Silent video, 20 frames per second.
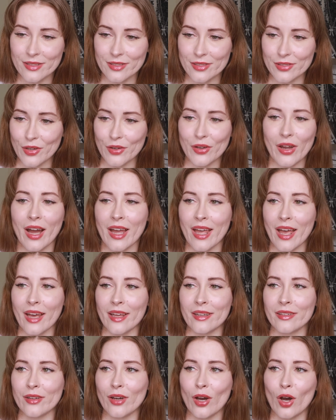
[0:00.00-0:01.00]
So I
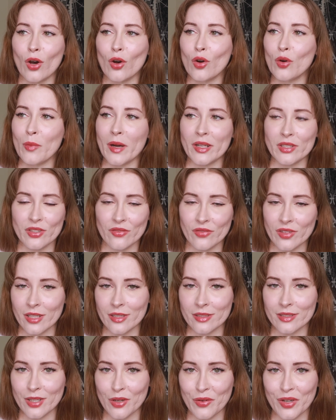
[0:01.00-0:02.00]
had a whole bunch of
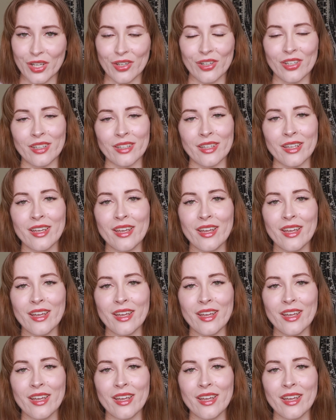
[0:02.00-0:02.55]
things going on,